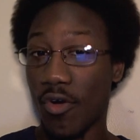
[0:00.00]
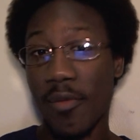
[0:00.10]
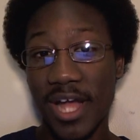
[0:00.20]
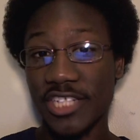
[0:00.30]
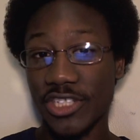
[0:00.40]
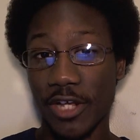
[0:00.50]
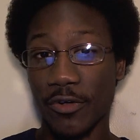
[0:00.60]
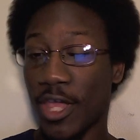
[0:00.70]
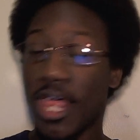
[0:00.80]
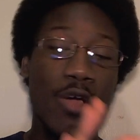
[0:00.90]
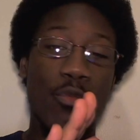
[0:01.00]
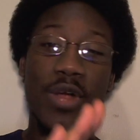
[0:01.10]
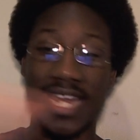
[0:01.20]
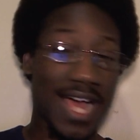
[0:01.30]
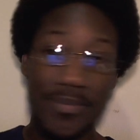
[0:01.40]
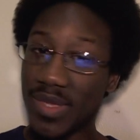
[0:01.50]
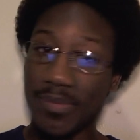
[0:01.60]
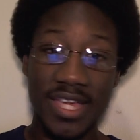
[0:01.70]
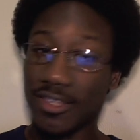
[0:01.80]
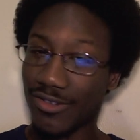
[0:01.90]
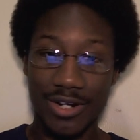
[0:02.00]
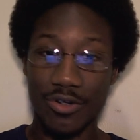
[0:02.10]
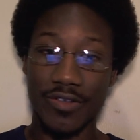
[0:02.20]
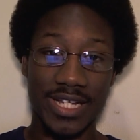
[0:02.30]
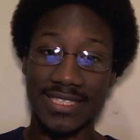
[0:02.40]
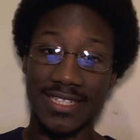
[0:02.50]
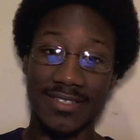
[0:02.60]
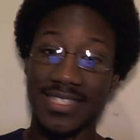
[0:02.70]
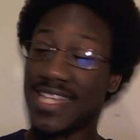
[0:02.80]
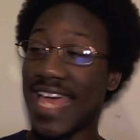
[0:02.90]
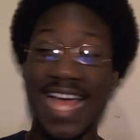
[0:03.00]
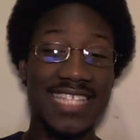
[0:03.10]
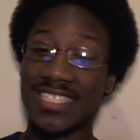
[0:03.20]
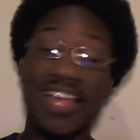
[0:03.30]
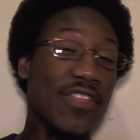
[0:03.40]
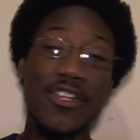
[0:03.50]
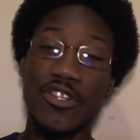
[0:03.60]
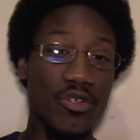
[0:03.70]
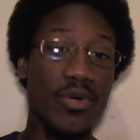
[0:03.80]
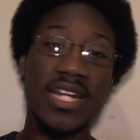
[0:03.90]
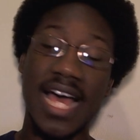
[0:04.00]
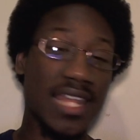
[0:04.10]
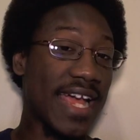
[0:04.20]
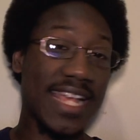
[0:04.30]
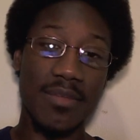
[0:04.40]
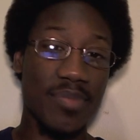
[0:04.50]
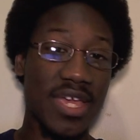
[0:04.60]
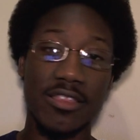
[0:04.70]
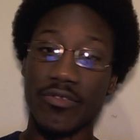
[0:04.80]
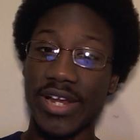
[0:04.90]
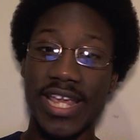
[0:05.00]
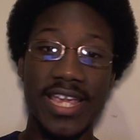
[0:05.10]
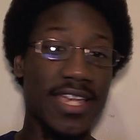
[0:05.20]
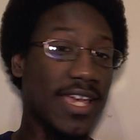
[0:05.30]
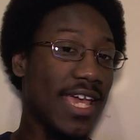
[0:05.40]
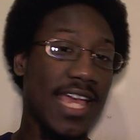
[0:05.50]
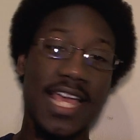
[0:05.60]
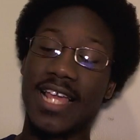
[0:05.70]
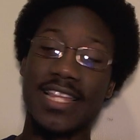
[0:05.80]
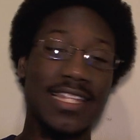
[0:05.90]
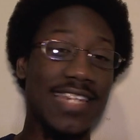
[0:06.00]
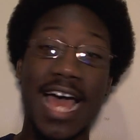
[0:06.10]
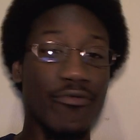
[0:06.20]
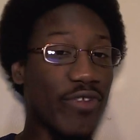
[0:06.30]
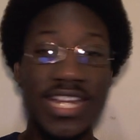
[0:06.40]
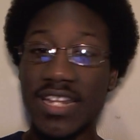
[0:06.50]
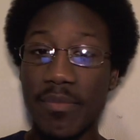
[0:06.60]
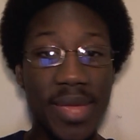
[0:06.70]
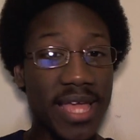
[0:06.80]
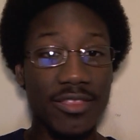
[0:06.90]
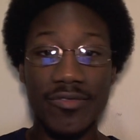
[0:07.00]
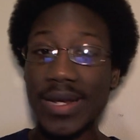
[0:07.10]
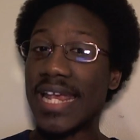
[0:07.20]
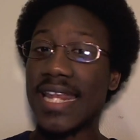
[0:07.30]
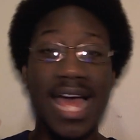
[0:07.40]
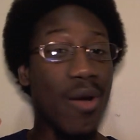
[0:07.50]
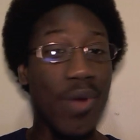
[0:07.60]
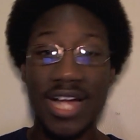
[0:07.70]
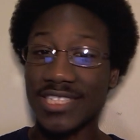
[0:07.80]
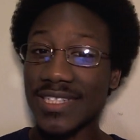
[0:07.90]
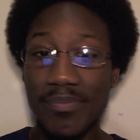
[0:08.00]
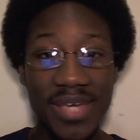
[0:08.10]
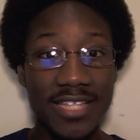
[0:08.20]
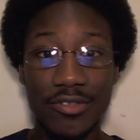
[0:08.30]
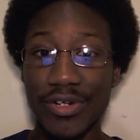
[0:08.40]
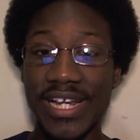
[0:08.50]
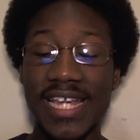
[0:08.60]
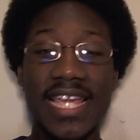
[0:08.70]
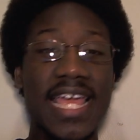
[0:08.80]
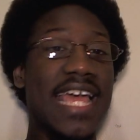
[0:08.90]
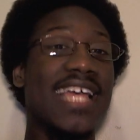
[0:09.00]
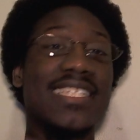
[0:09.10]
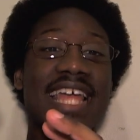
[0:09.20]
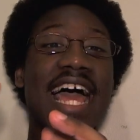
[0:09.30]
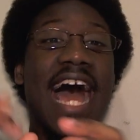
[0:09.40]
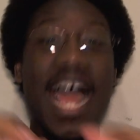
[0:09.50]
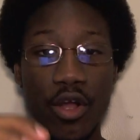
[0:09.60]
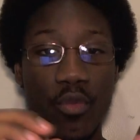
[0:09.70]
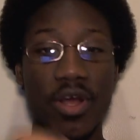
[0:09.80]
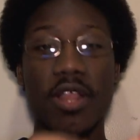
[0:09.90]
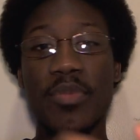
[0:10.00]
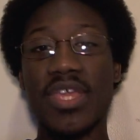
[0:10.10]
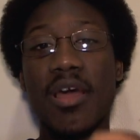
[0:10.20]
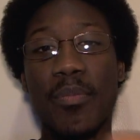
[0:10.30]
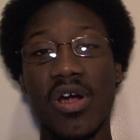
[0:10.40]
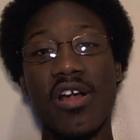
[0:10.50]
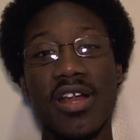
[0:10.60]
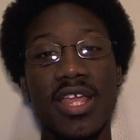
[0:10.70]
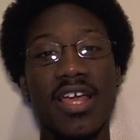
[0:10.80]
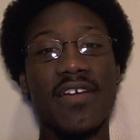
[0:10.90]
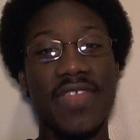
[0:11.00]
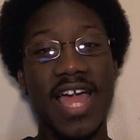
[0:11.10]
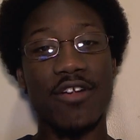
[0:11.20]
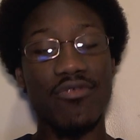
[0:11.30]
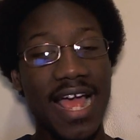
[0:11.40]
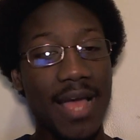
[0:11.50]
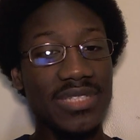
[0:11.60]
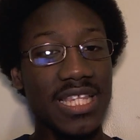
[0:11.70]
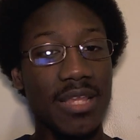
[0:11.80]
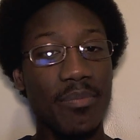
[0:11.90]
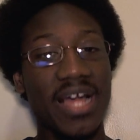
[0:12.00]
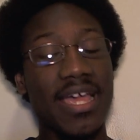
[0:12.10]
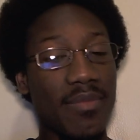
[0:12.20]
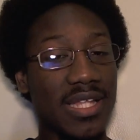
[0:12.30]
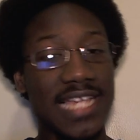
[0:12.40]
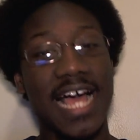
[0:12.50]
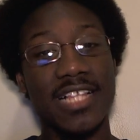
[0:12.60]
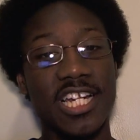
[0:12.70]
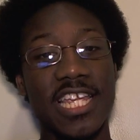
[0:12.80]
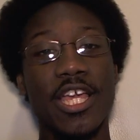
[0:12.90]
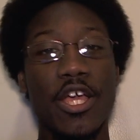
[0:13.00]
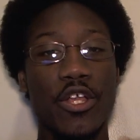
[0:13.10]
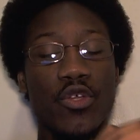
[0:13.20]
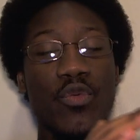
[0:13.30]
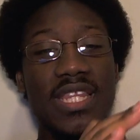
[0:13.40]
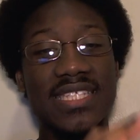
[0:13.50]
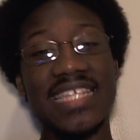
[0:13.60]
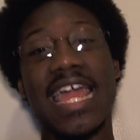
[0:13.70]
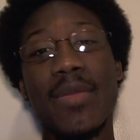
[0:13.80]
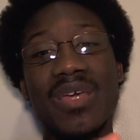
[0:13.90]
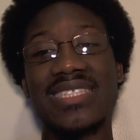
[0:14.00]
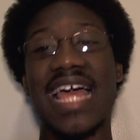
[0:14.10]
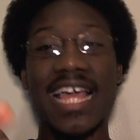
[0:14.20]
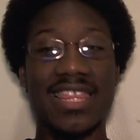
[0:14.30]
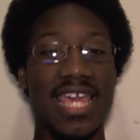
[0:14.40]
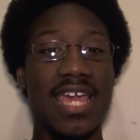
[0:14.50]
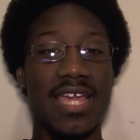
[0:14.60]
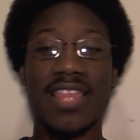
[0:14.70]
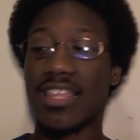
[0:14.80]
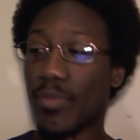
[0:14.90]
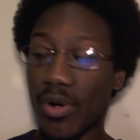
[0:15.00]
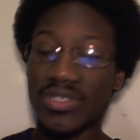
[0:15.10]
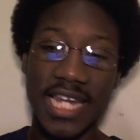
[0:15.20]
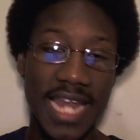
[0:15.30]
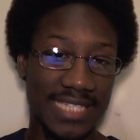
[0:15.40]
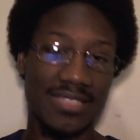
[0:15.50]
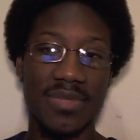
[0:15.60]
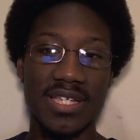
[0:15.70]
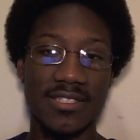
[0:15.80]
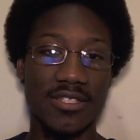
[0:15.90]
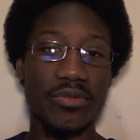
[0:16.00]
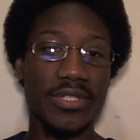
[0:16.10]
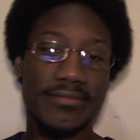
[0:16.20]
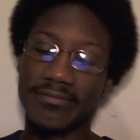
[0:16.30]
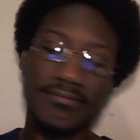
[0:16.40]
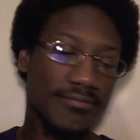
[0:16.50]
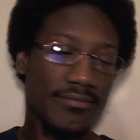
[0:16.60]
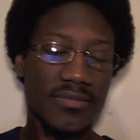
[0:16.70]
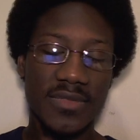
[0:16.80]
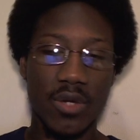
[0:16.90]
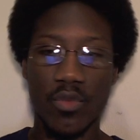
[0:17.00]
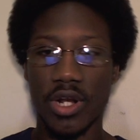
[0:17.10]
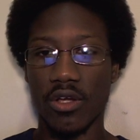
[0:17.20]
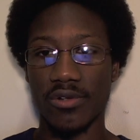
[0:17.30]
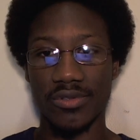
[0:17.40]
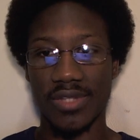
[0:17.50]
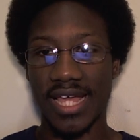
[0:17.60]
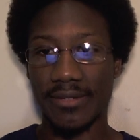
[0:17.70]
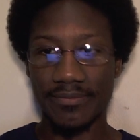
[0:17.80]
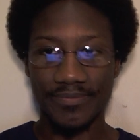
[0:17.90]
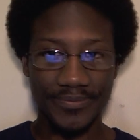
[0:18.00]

on my channel would not be Big Three oriented. It has nothing to do with not liking the Big Three, not reading the big three, not watching the big three, is that I don't want to be a part of that crabs in the bucket mentality doing the same exact thing that the person next to me is doing. Didn't want to go through that.